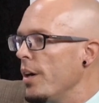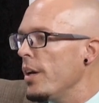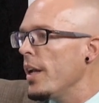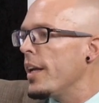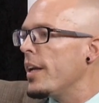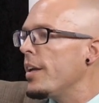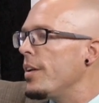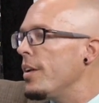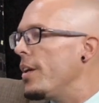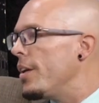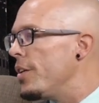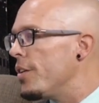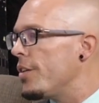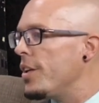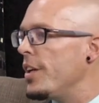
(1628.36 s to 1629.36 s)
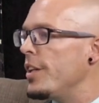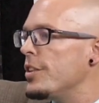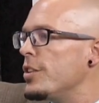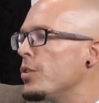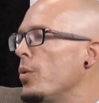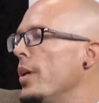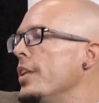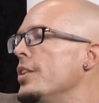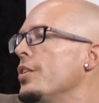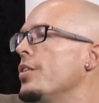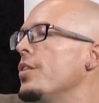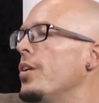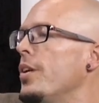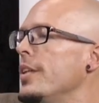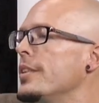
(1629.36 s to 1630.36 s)
like in your teens, your 20s, your
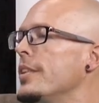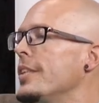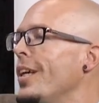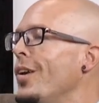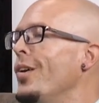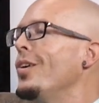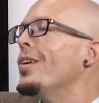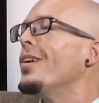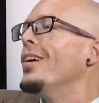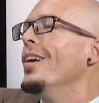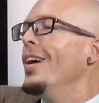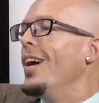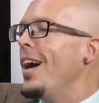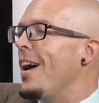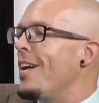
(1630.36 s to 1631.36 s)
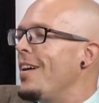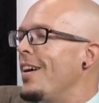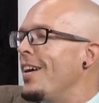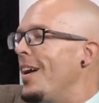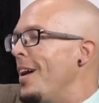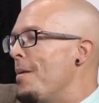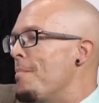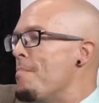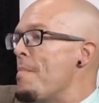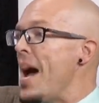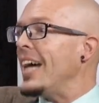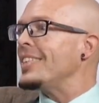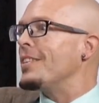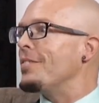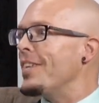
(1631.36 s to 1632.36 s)
30s? Because I know you're a
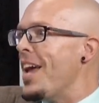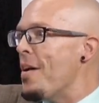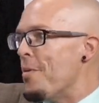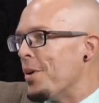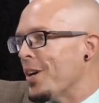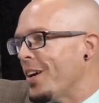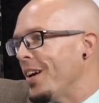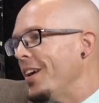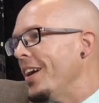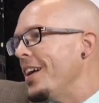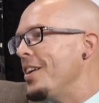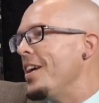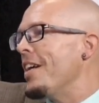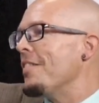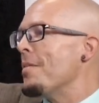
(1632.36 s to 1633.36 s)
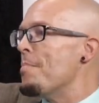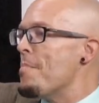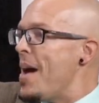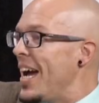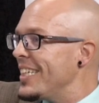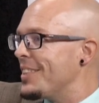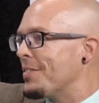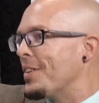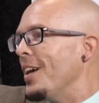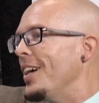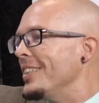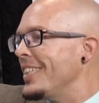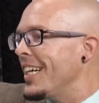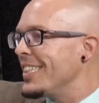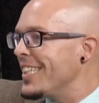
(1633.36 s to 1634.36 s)
massive networker and you have a massive
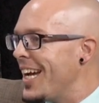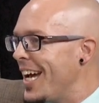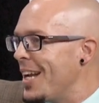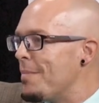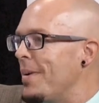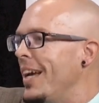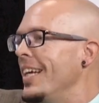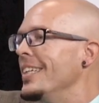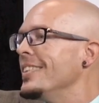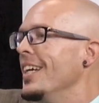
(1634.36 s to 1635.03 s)
contact database.